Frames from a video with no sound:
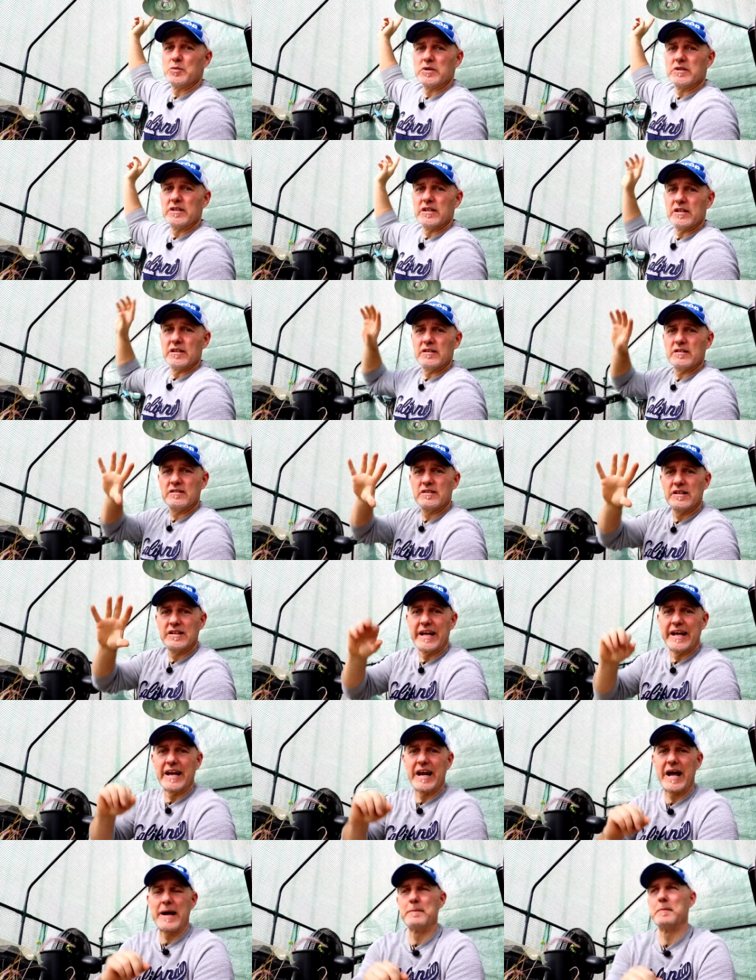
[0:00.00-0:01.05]
with the, the
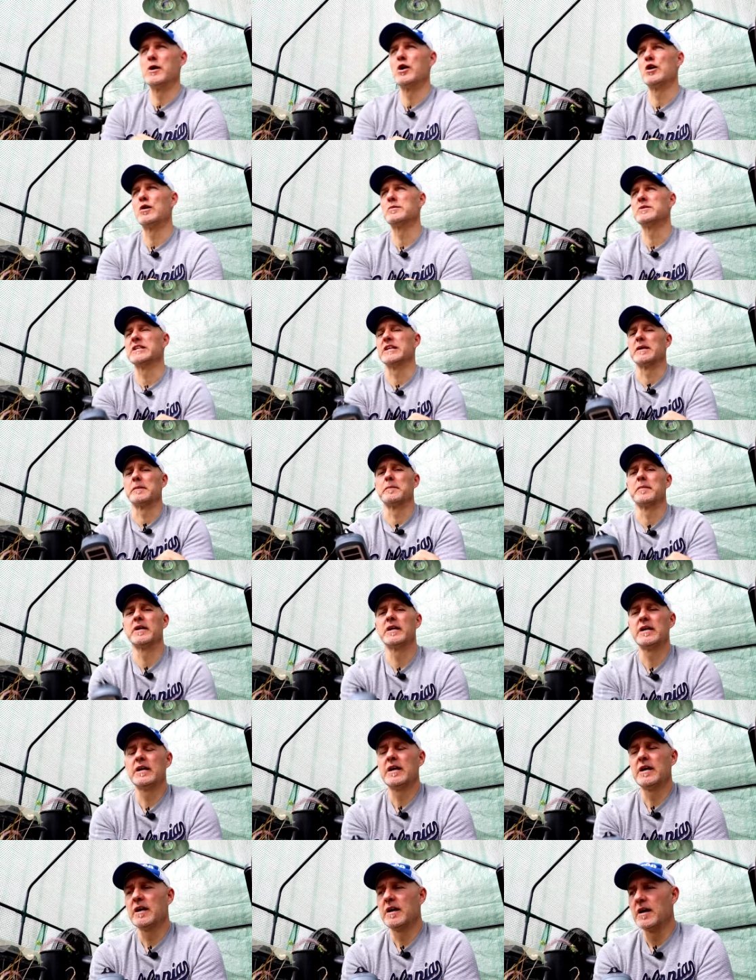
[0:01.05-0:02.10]
daylight bulbs in
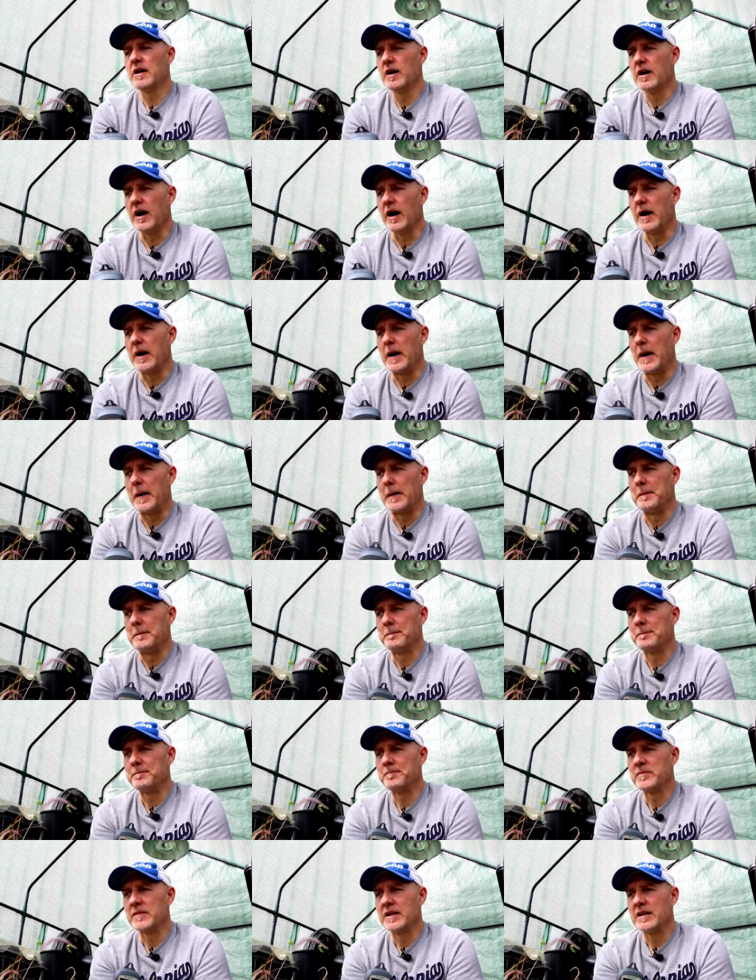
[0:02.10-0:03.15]
them. Um,
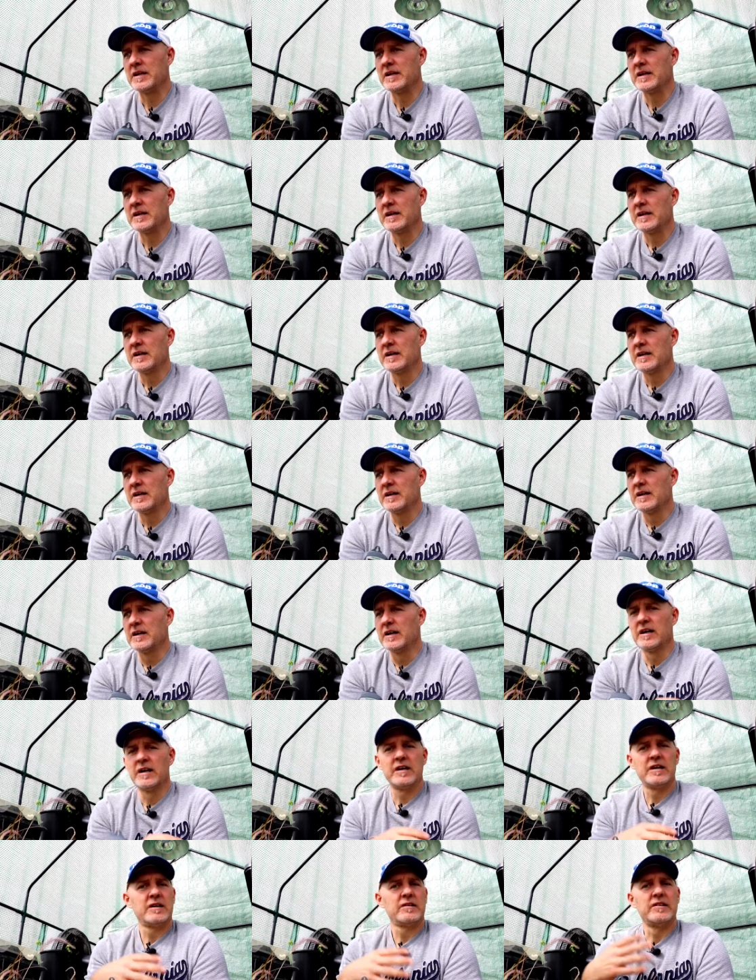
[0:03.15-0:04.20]

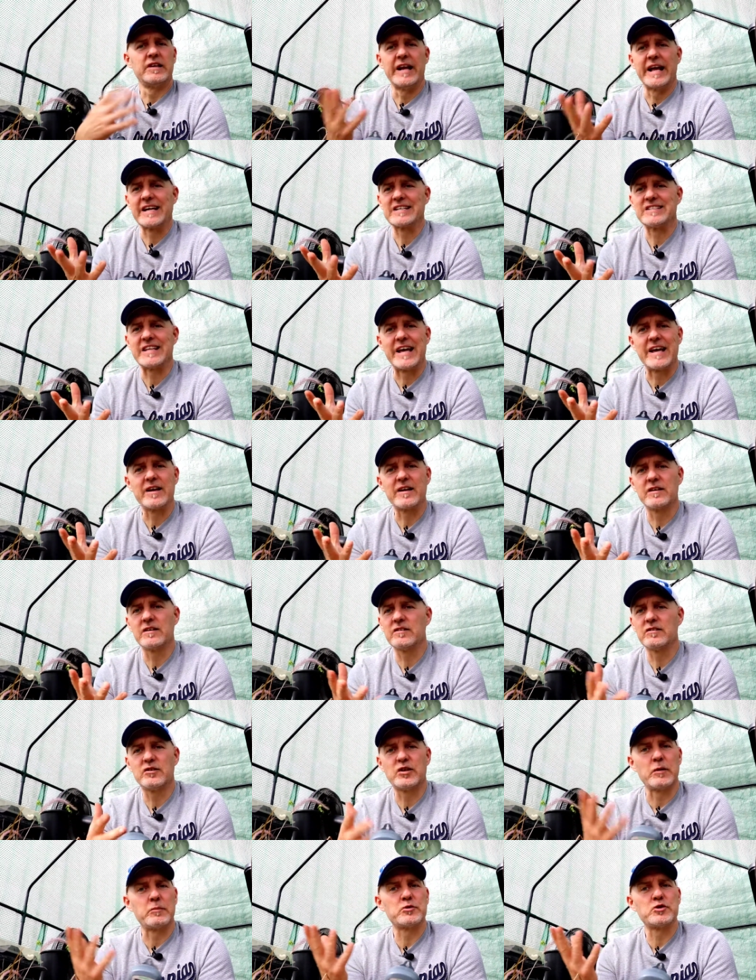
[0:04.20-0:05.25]
the next day,
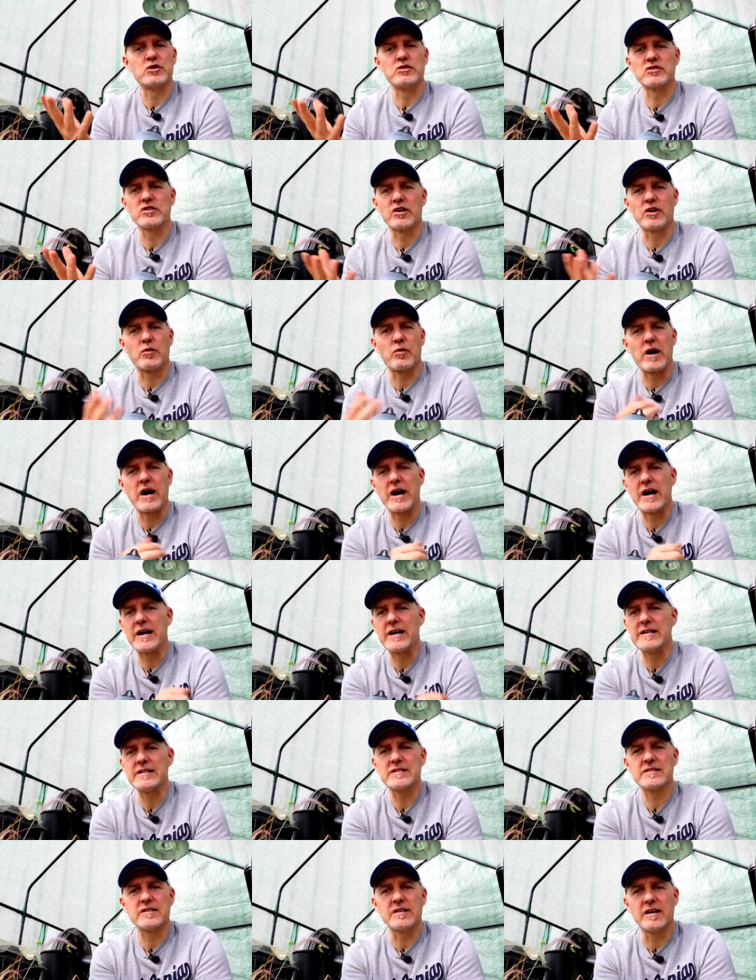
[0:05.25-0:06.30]
temperature is going to
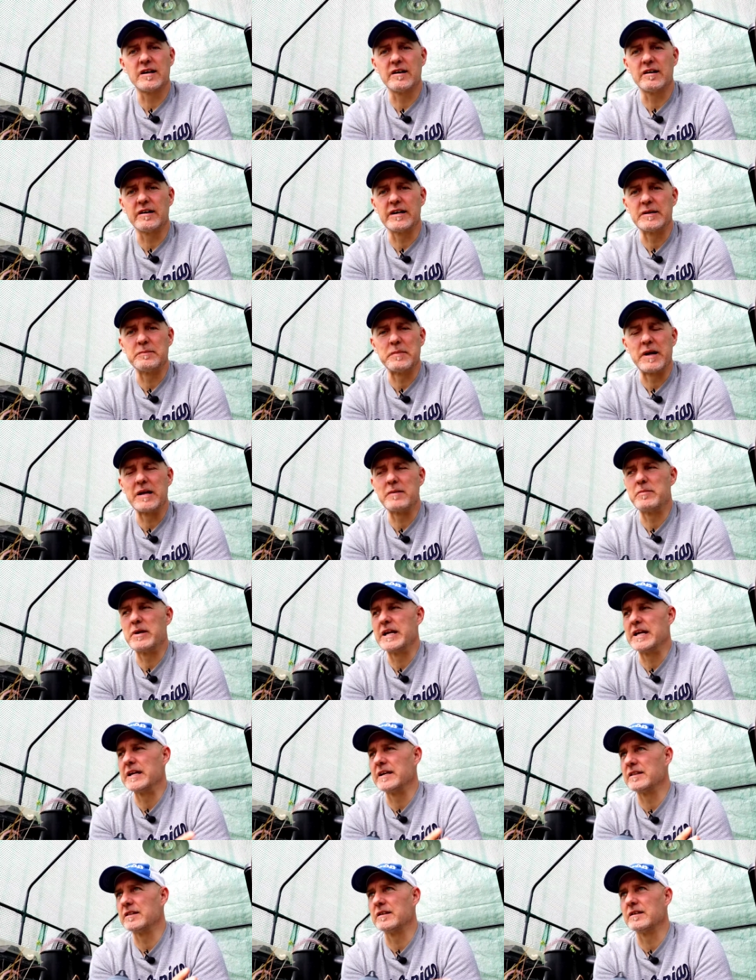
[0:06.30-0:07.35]
rise. Uh, it may
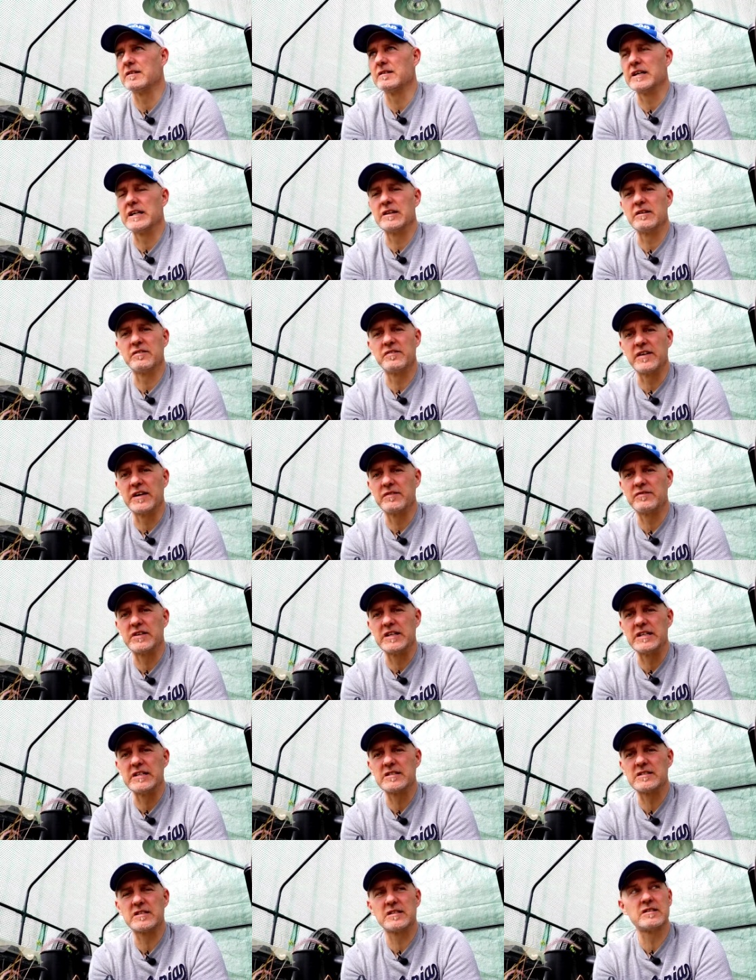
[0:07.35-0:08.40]
be in the in the
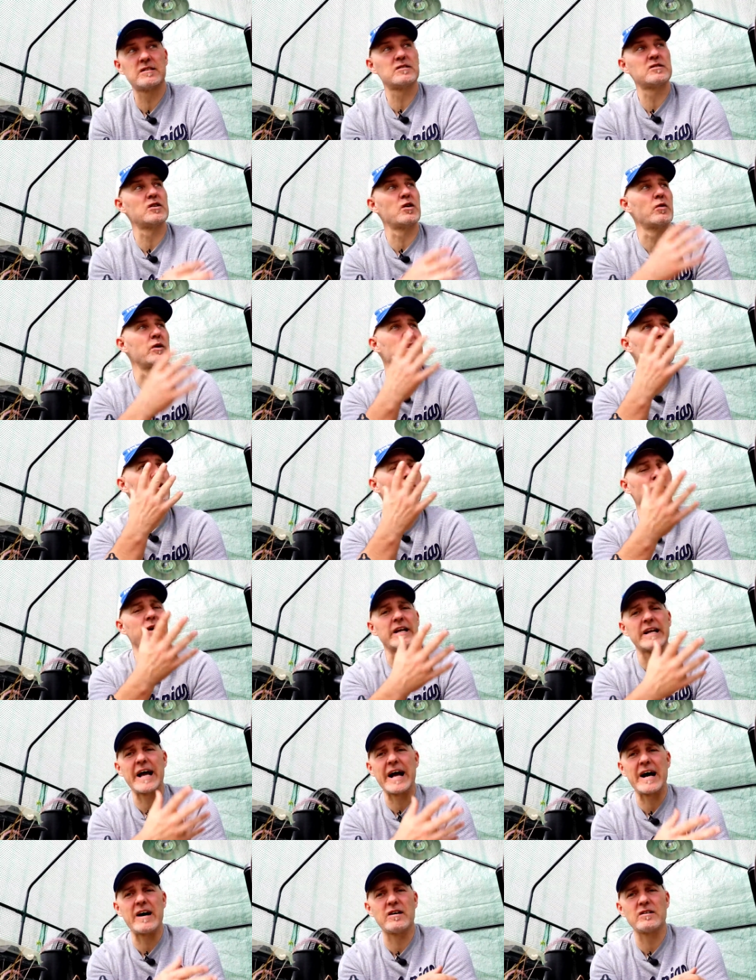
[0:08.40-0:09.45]
50s. So in the
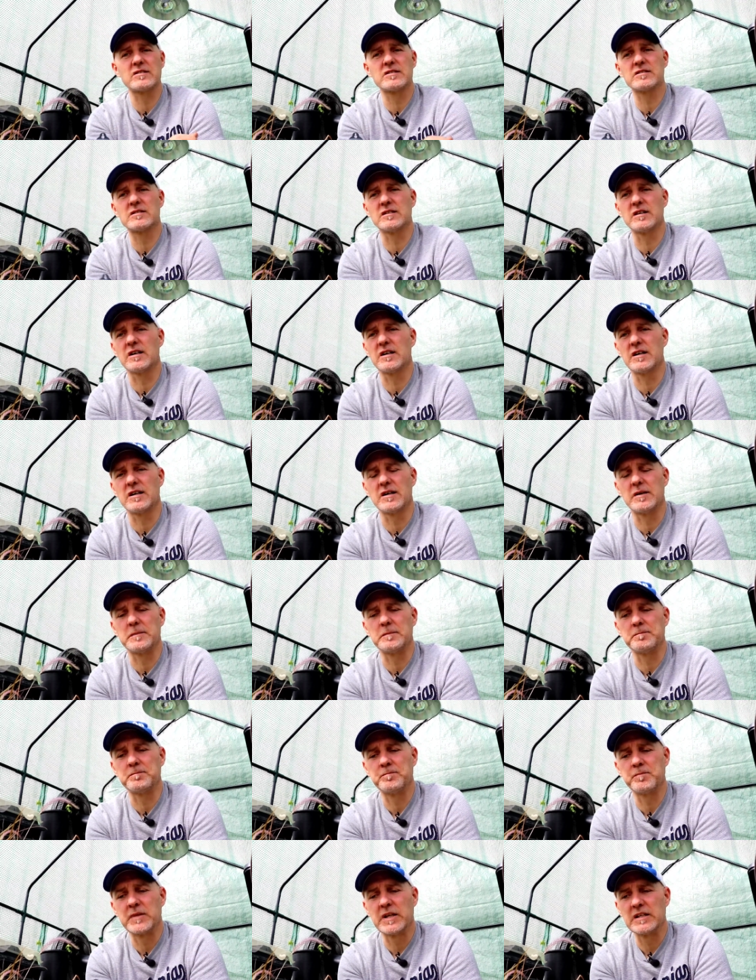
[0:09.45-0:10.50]
greenhouse,
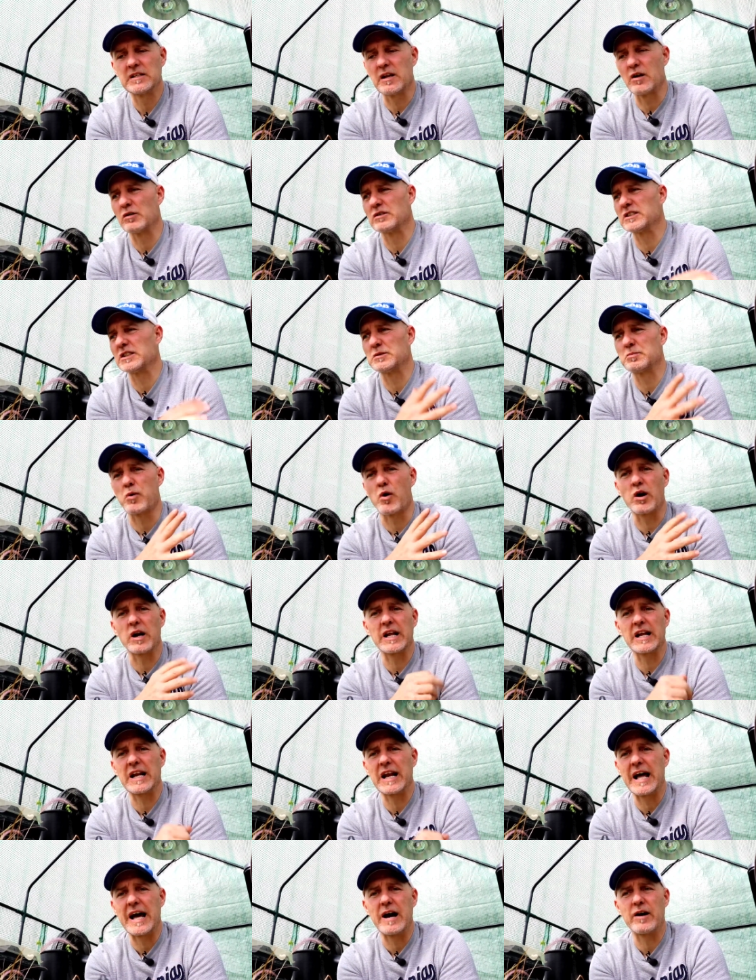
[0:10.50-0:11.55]
um, as long as it's
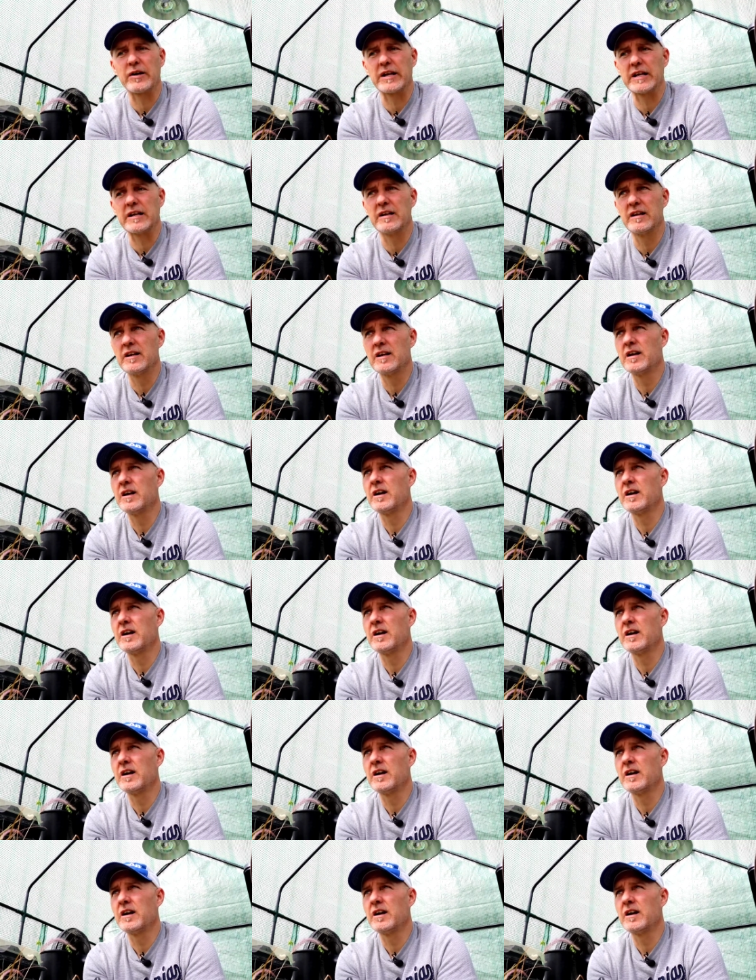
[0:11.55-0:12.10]
partly cloudy,